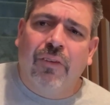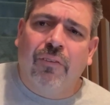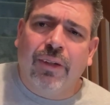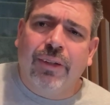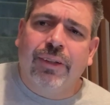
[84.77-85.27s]

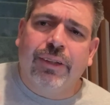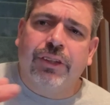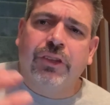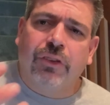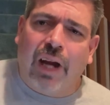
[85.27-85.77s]
What are the
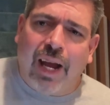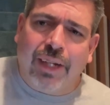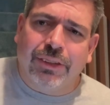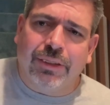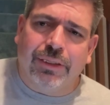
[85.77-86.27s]

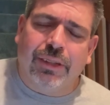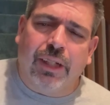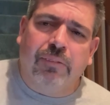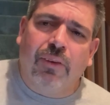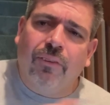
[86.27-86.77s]
distractions that
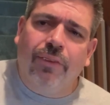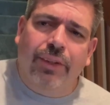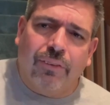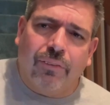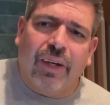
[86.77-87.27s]
are pulling
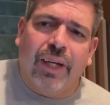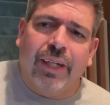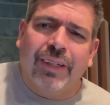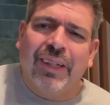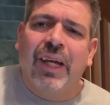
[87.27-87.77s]
you
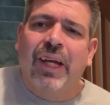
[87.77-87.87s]
away?